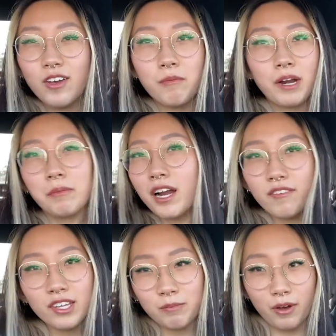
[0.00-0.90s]
but I'm not even
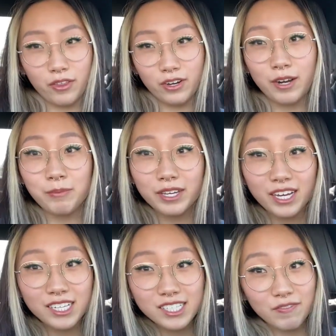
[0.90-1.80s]
gonna bother
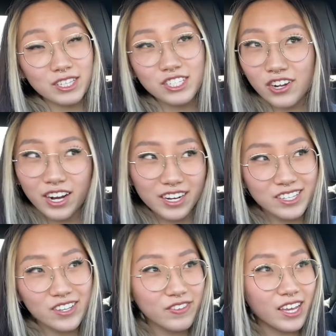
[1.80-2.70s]
because if it's not at a
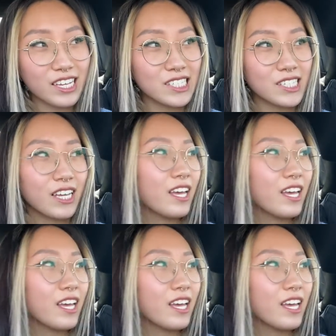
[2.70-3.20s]
CVS,